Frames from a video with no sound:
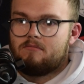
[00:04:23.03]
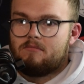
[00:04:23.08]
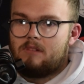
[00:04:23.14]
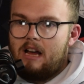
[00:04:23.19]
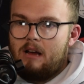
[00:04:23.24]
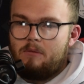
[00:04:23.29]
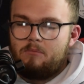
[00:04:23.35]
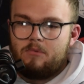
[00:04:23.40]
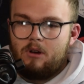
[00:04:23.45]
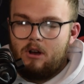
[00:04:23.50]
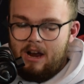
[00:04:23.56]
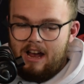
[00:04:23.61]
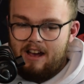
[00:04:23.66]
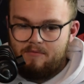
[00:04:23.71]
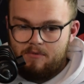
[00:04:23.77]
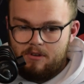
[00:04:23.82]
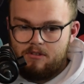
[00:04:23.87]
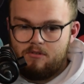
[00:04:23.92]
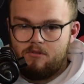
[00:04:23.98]
I, or
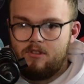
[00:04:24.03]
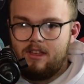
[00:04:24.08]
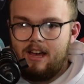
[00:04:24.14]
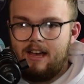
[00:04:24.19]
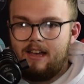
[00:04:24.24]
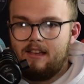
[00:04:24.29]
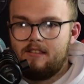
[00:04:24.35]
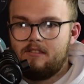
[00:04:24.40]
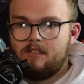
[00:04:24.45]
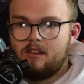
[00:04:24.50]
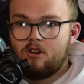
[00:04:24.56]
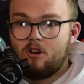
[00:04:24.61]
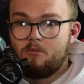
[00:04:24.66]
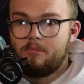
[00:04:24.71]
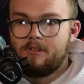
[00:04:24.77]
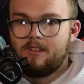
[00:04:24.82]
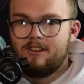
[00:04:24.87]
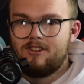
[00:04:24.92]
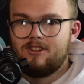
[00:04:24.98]
halfway through that the
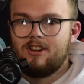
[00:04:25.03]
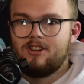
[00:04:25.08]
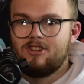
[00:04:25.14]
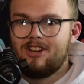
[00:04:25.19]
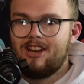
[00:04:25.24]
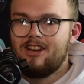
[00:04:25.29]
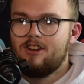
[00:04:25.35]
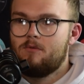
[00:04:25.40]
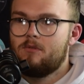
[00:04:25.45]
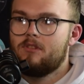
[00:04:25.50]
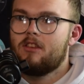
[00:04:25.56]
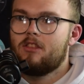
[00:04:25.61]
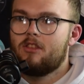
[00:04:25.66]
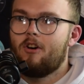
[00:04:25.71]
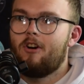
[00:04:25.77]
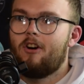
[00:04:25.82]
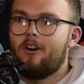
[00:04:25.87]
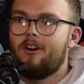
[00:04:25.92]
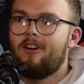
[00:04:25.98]
competition, I genuinely
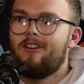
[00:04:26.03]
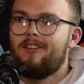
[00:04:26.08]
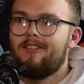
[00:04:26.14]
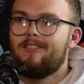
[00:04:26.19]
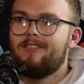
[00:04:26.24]
thought